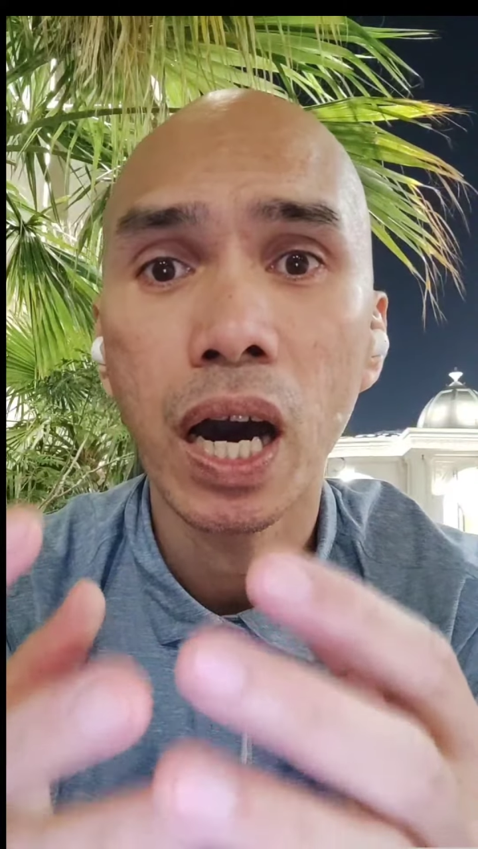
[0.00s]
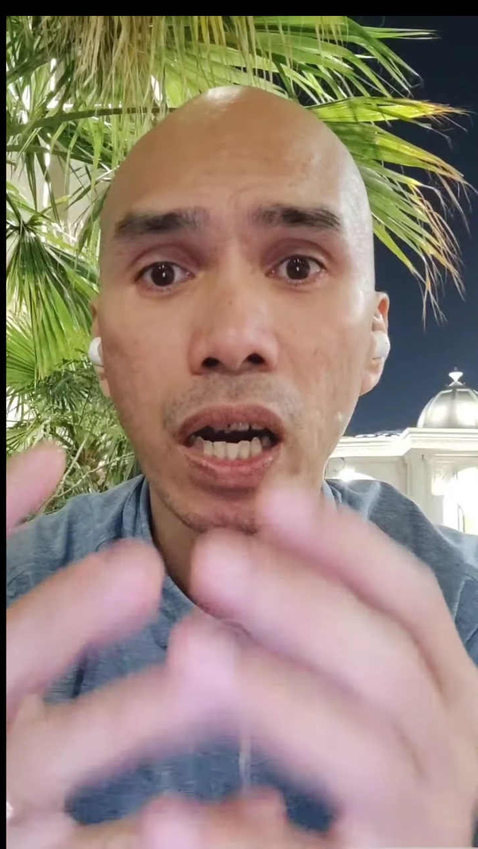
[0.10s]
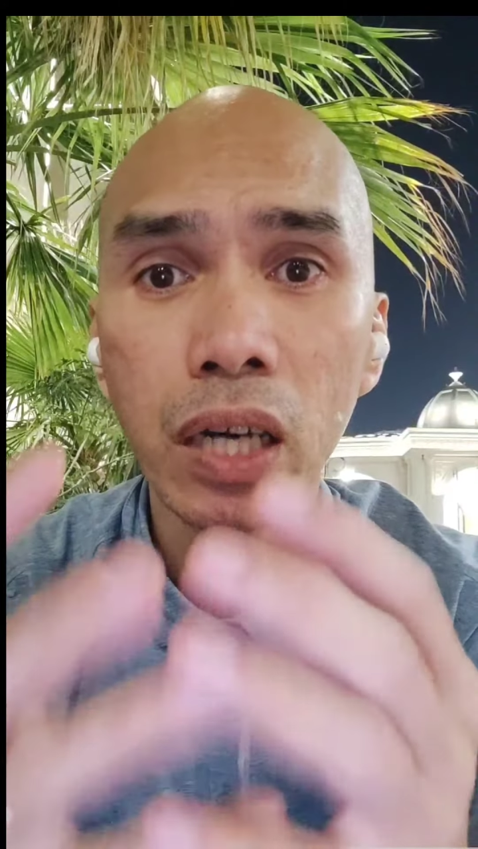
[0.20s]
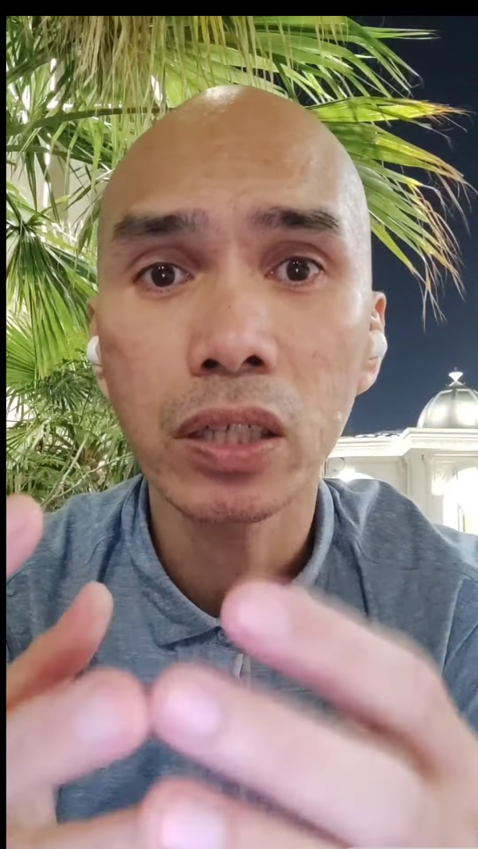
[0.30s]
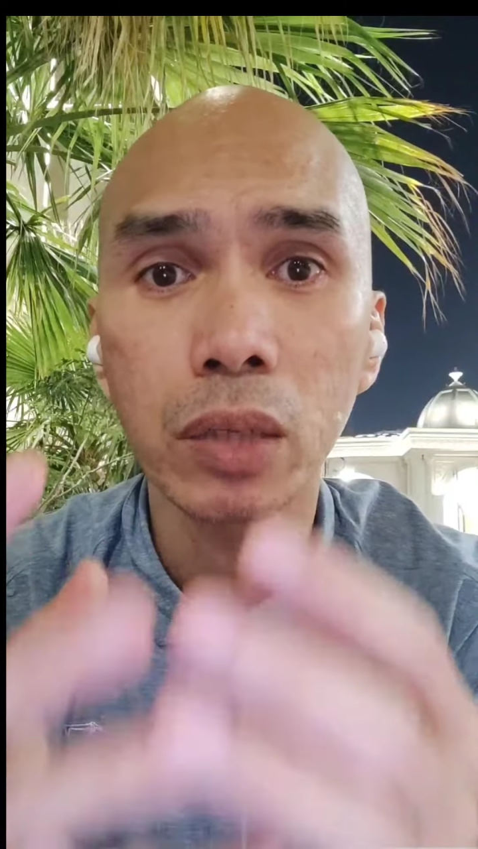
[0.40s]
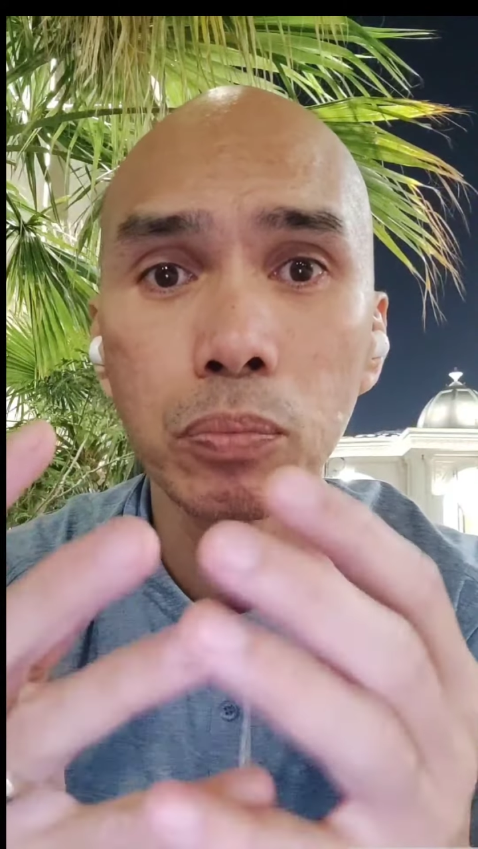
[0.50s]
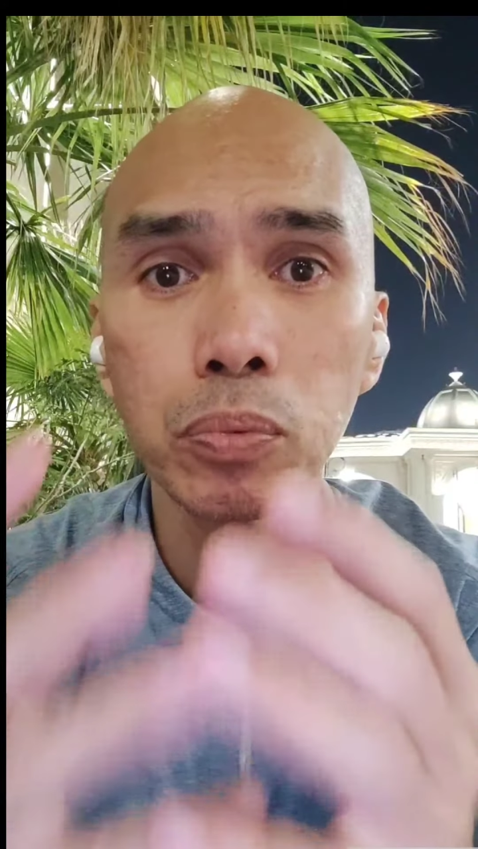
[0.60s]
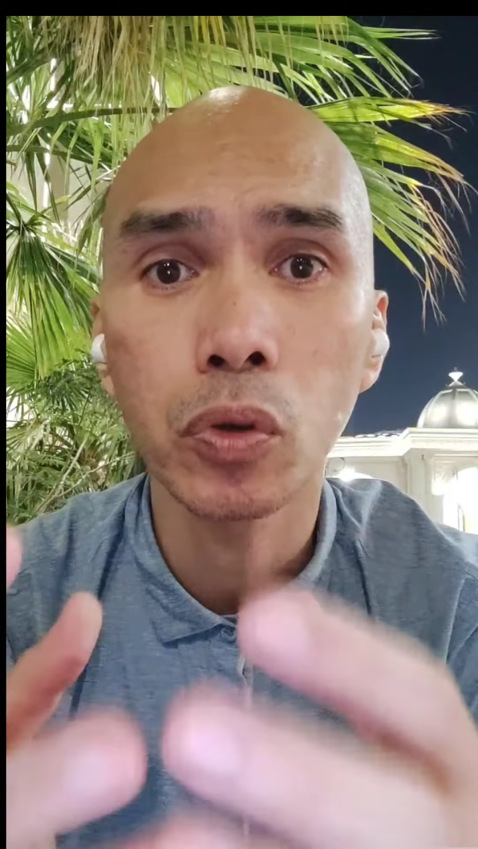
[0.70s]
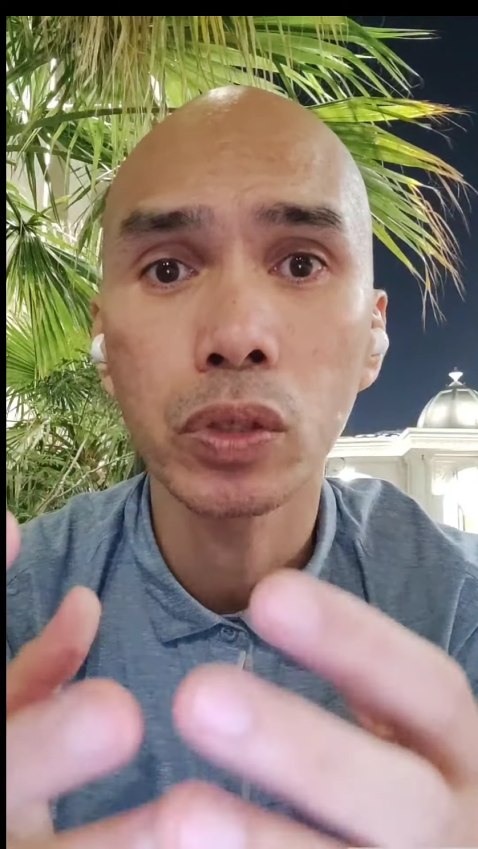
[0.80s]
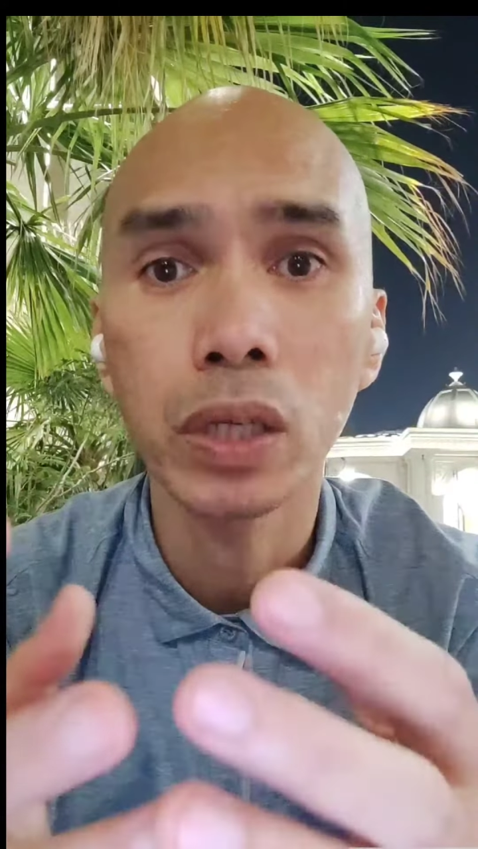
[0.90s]
higher
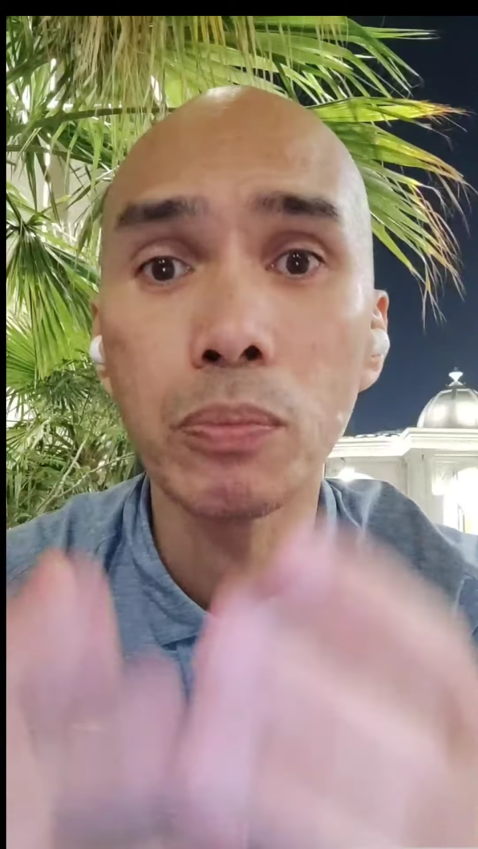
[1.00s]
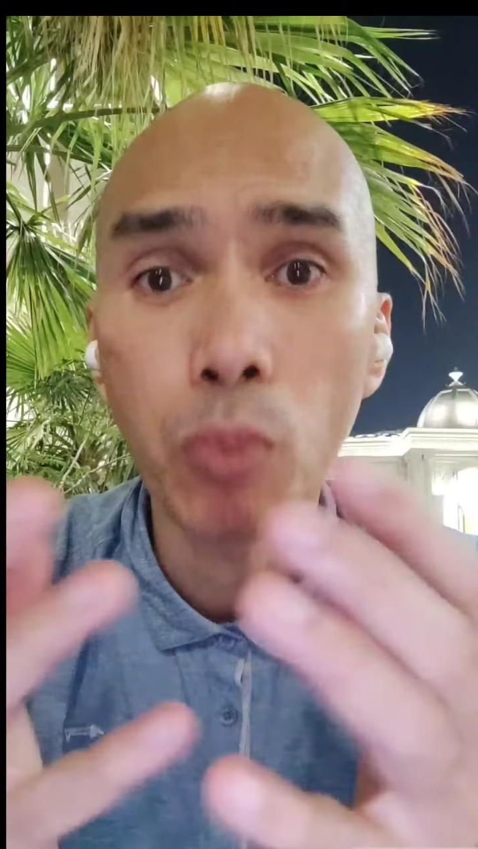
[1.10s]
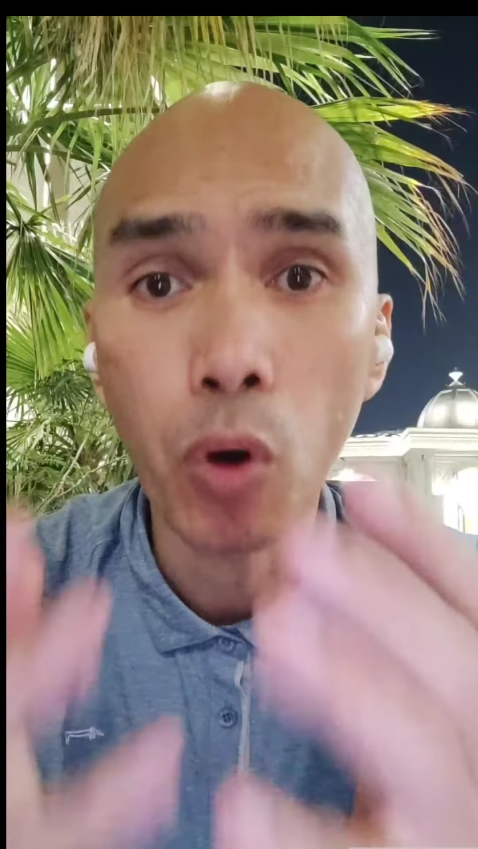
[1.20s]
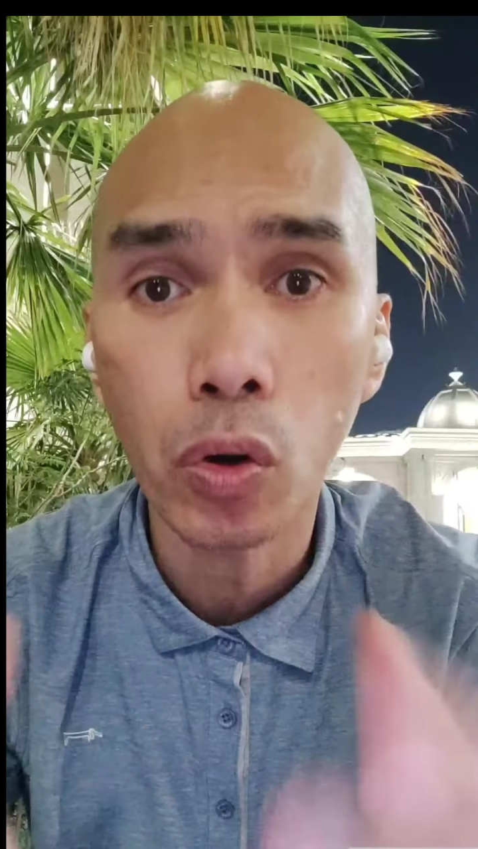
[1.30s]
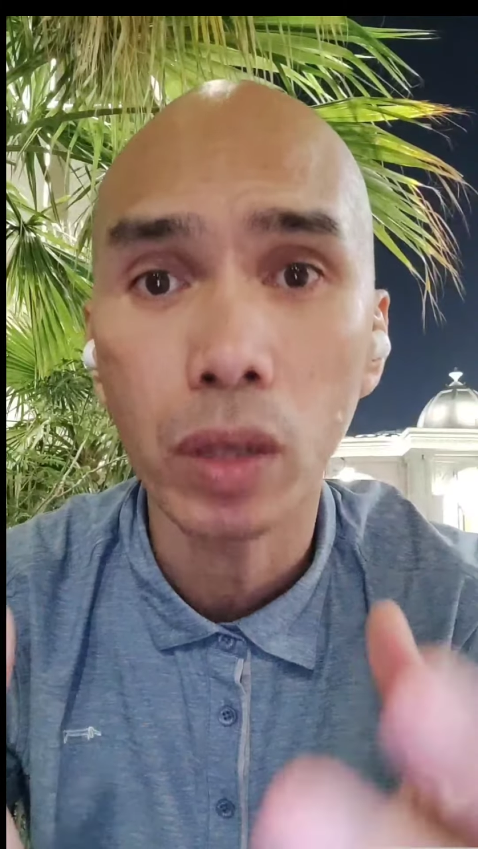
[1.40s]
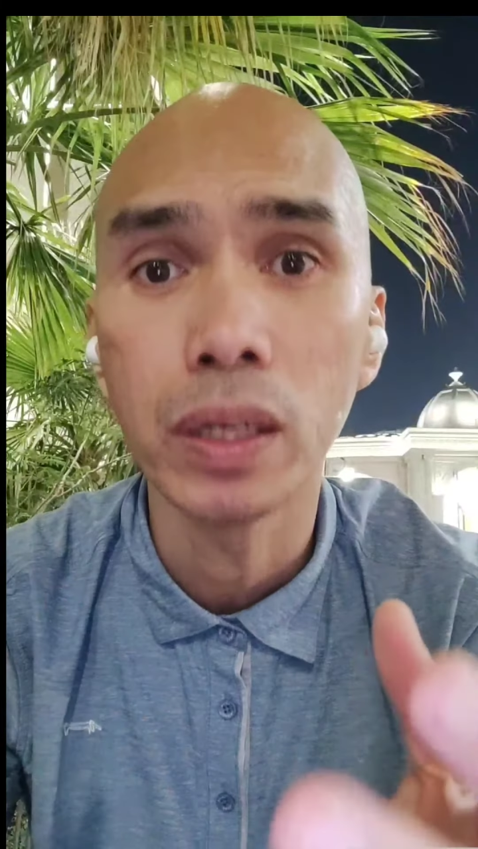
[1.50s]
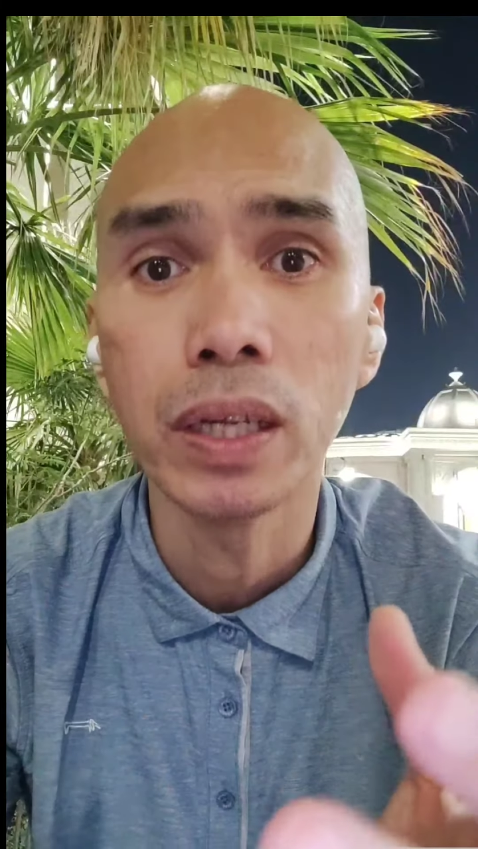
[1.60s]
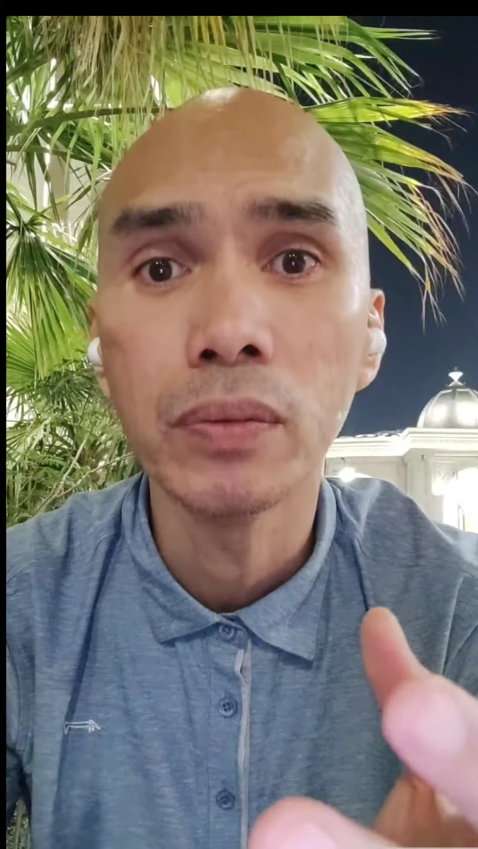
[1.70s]
employee morale,